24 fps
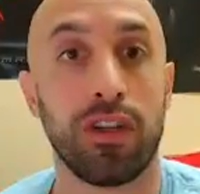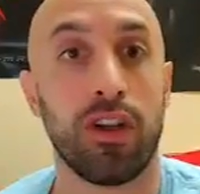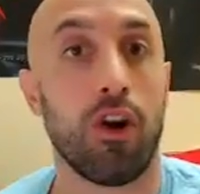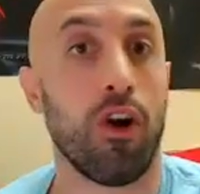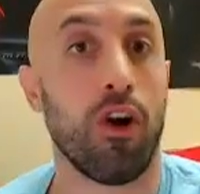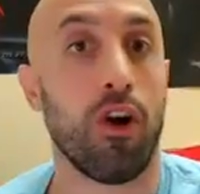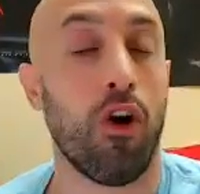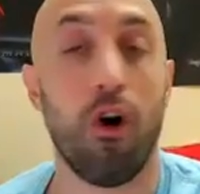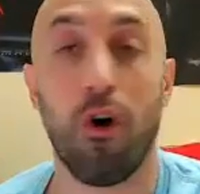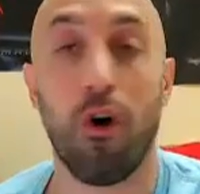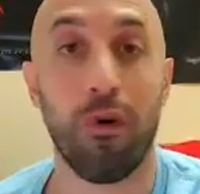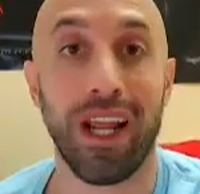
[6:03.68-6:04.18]
are
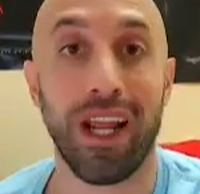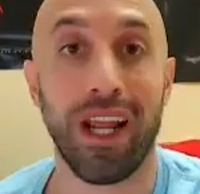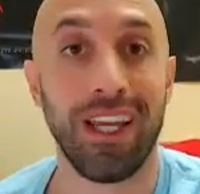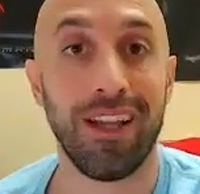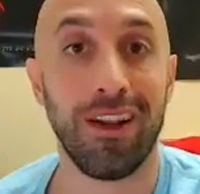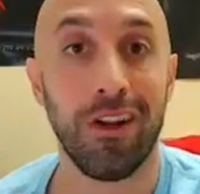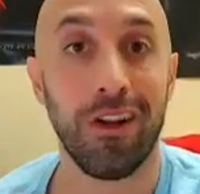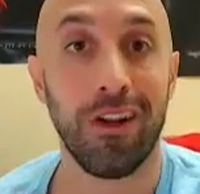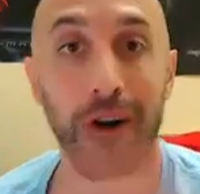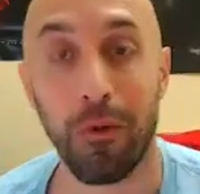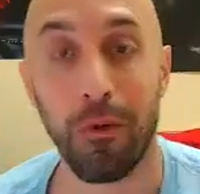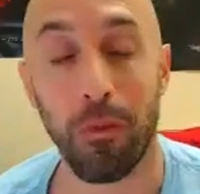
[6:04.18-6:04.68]
all
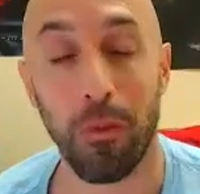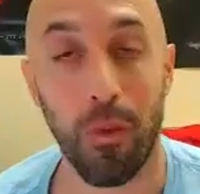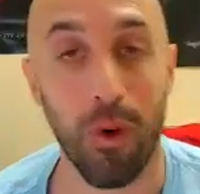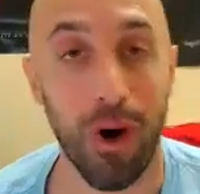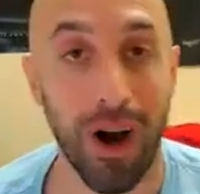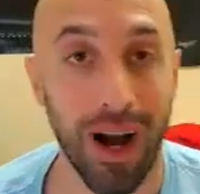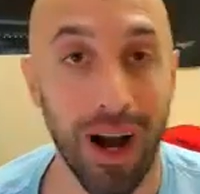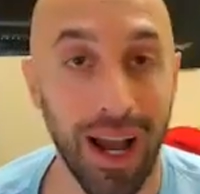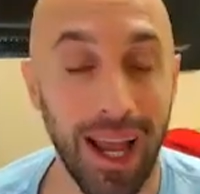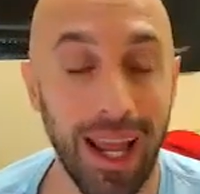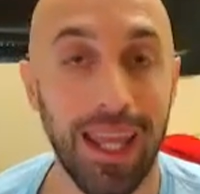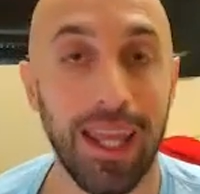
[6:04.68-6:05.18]
regular.
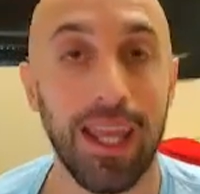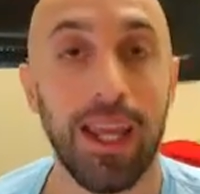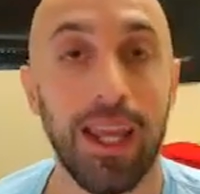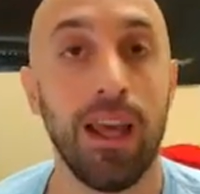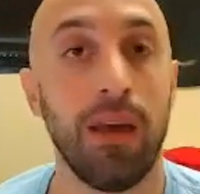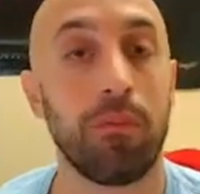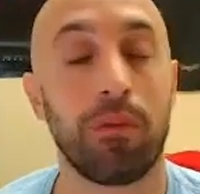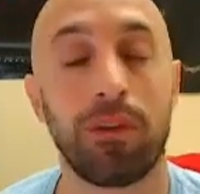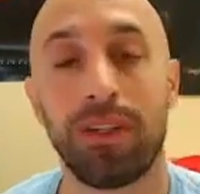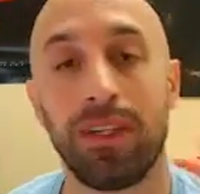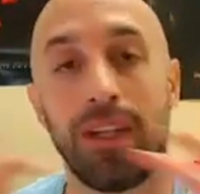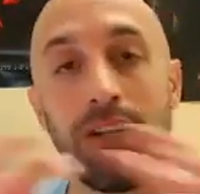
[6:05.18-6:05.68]
Why?
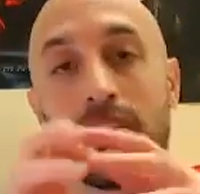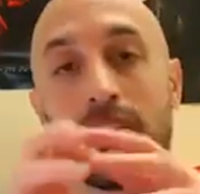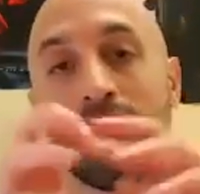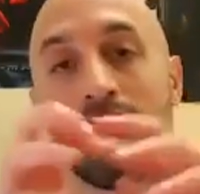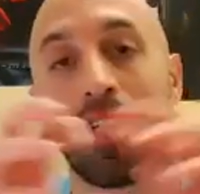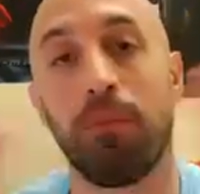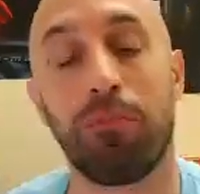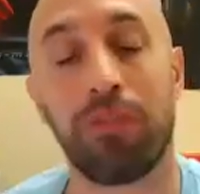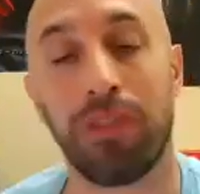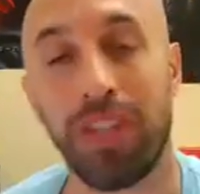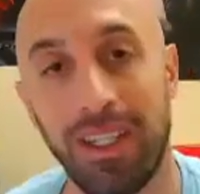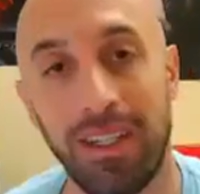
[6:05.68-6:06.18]
Because there's
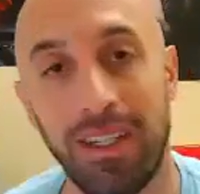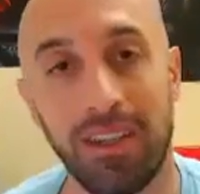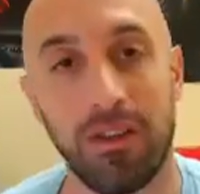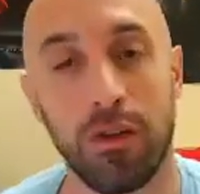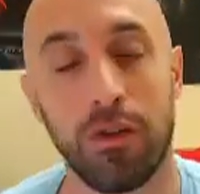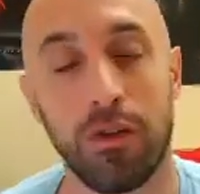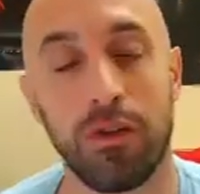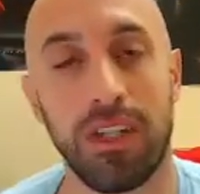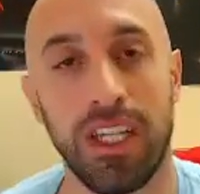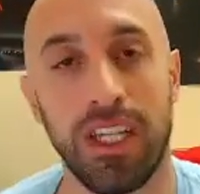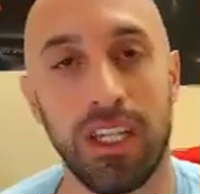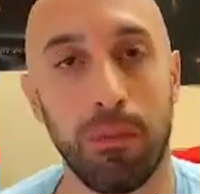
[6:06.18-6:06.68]
complete
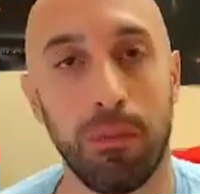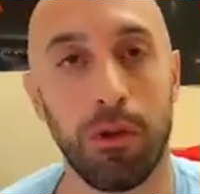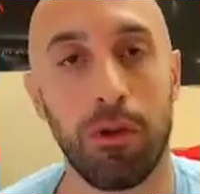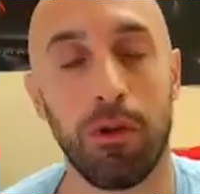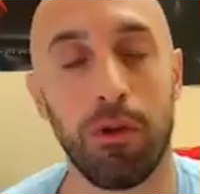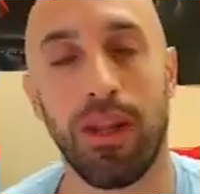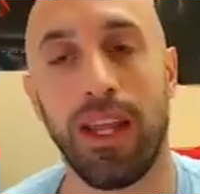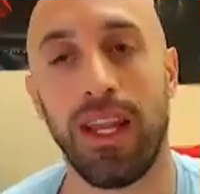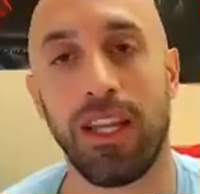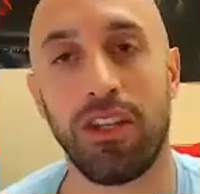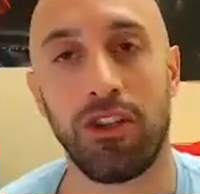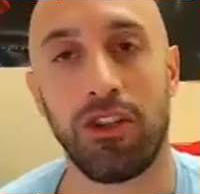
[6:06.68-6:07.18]
dissociation
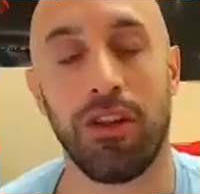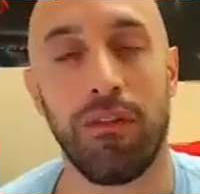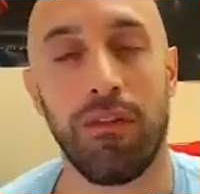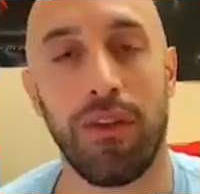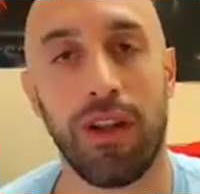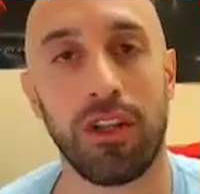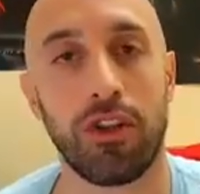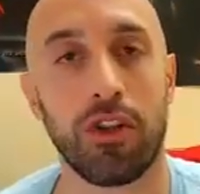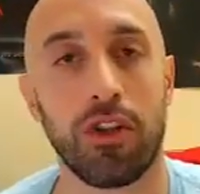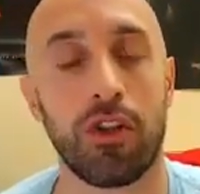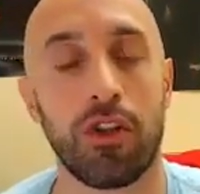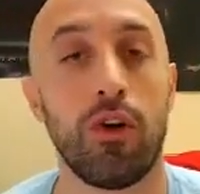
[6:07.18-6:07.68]
between the atria and the
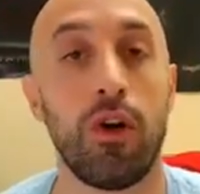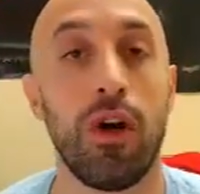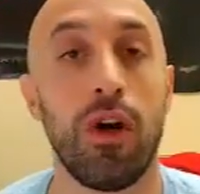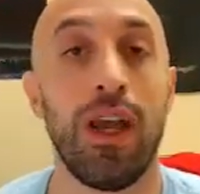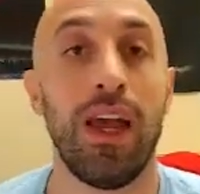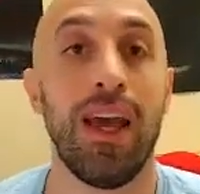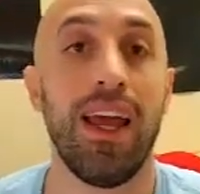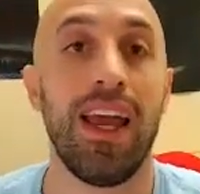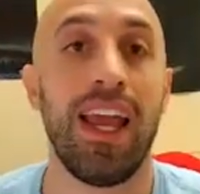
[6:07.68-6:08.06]
ventricle.